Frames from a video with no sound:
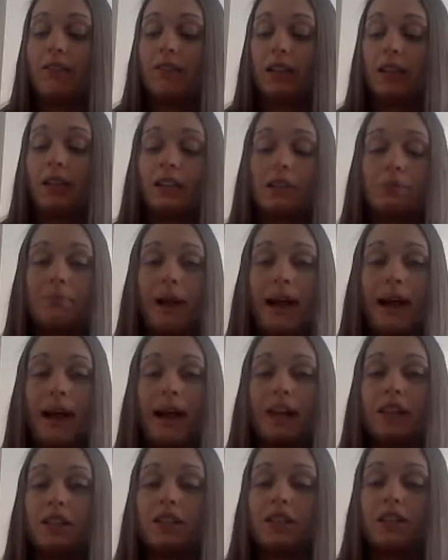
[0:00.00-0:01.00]
first
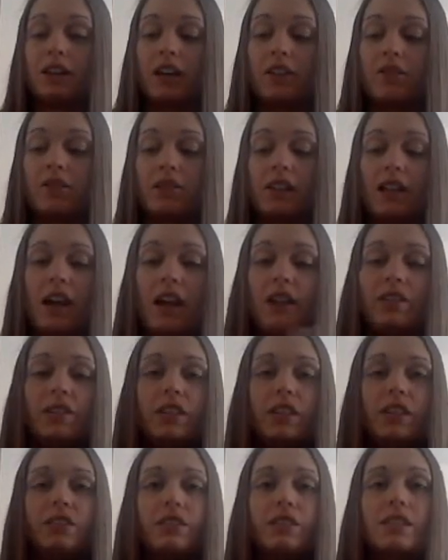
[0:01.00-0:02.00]
batch. I used to have a
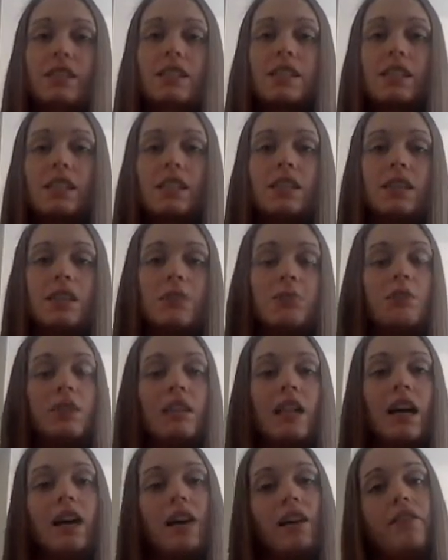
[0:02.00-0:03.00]
different system, but
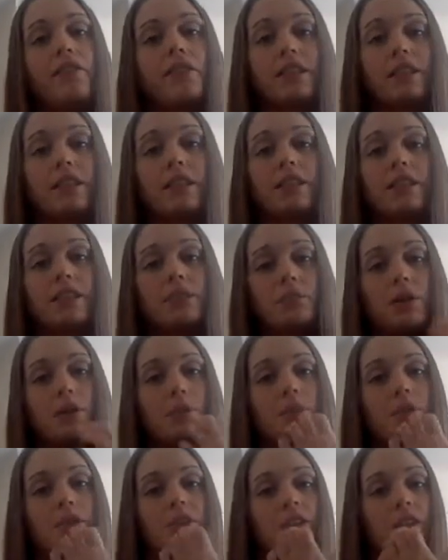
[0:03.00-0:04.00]
now everything's in my
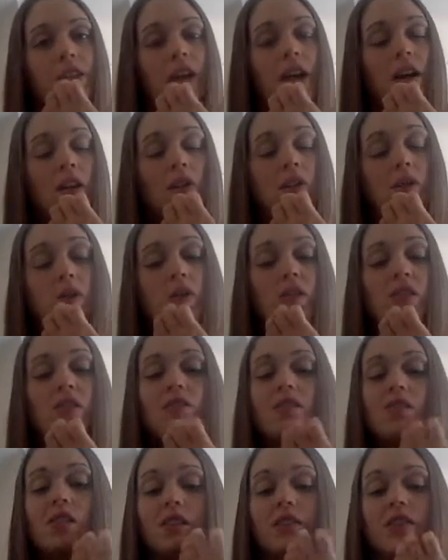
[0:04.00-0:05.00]
Book of Shadows,
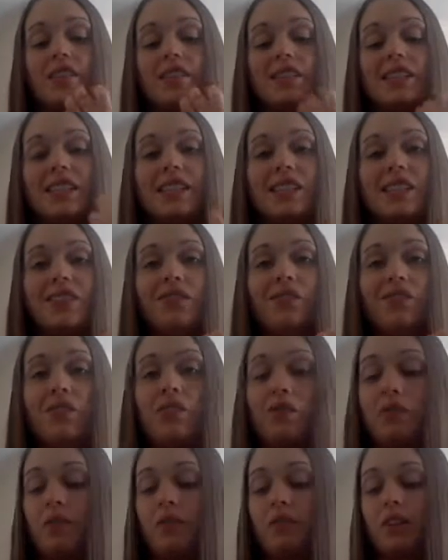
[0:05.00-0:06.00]
so I don't have to sift
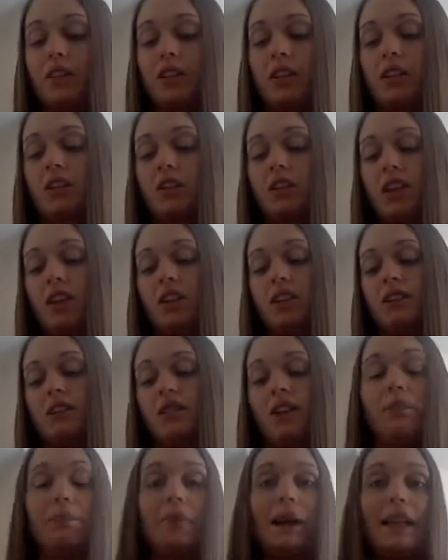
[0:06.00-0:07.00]
through everything trying to
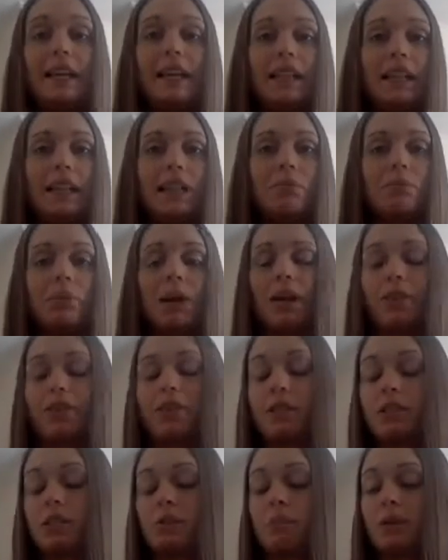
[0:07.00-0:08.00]
find my healing bath
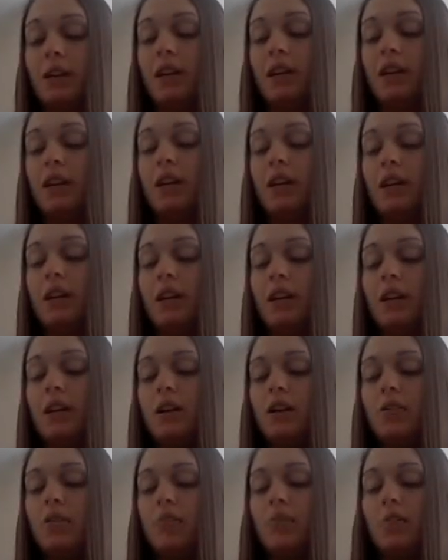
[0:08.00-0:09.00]
recipe.
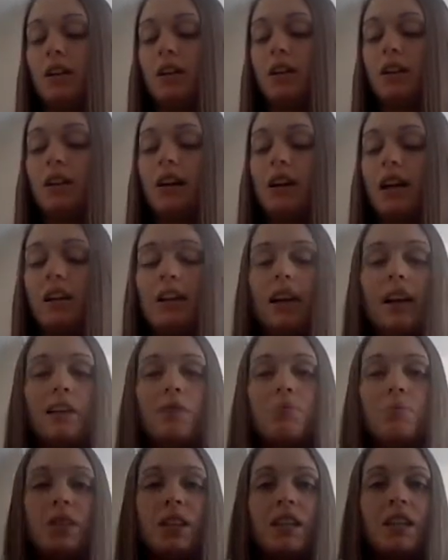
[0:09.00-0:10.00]
But I like to
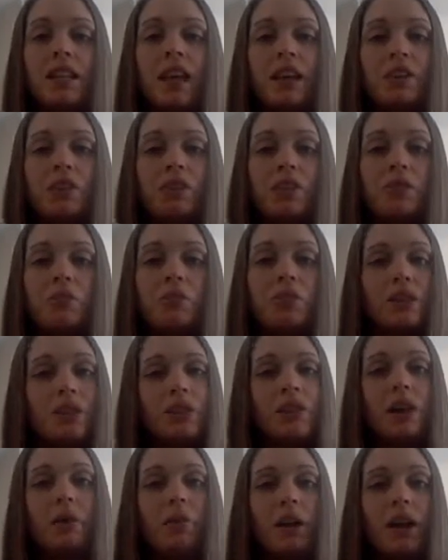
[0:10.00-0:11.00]
put the date on them still,
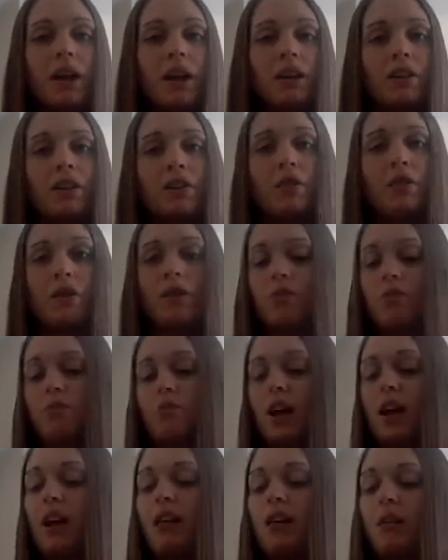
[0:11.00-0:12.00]
that way I know, oh
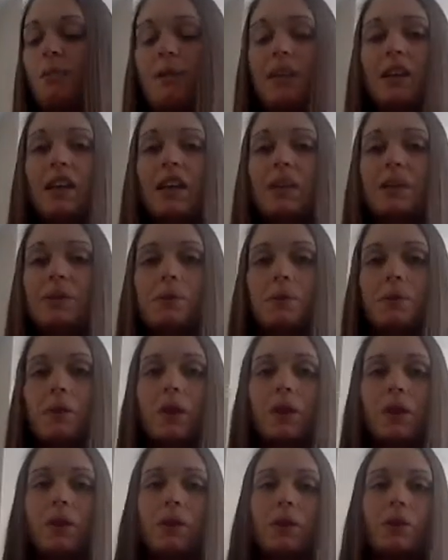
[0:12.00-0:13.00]
wow, I made that so
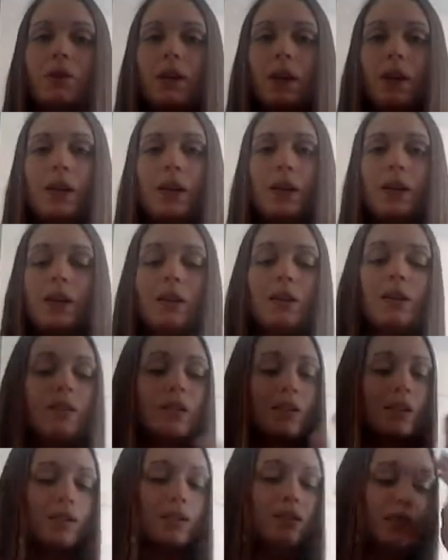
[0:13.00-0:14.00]
long ago, yay!
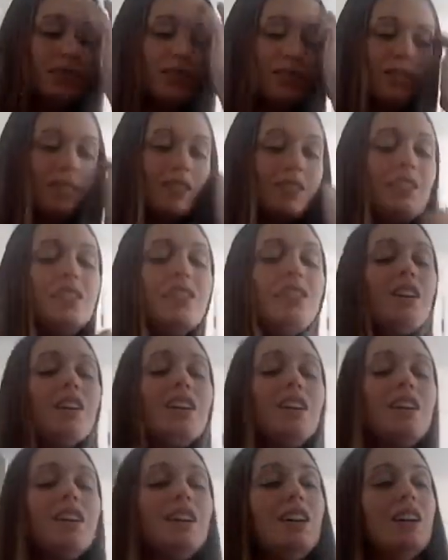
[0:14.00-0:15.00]
So,
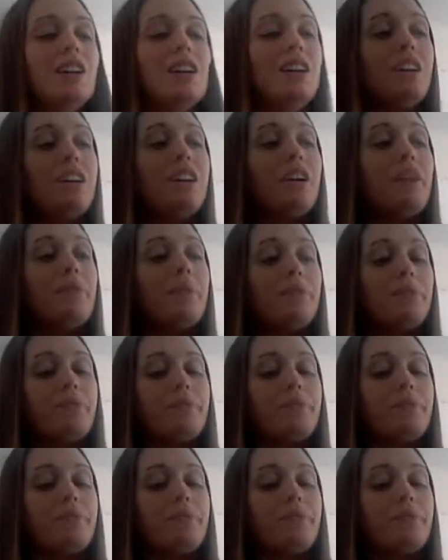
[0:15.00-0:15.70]
alright.